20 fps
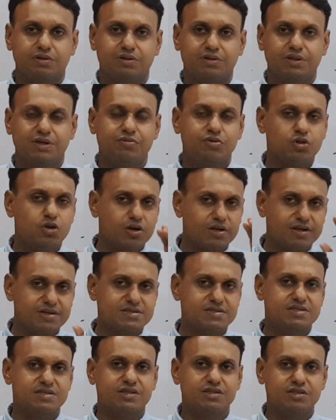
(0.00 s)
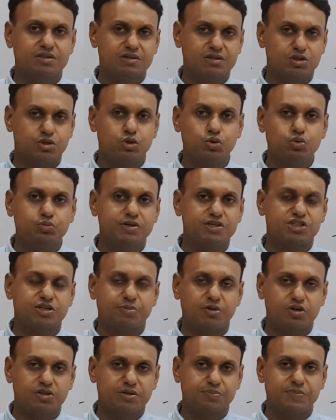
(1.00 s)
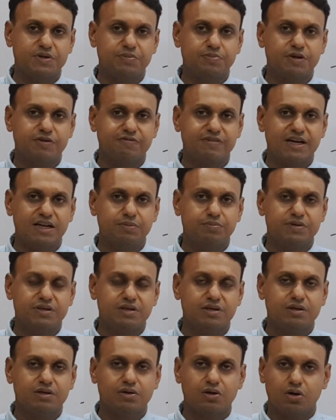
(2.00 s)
They were not concerned too much about the people's well-being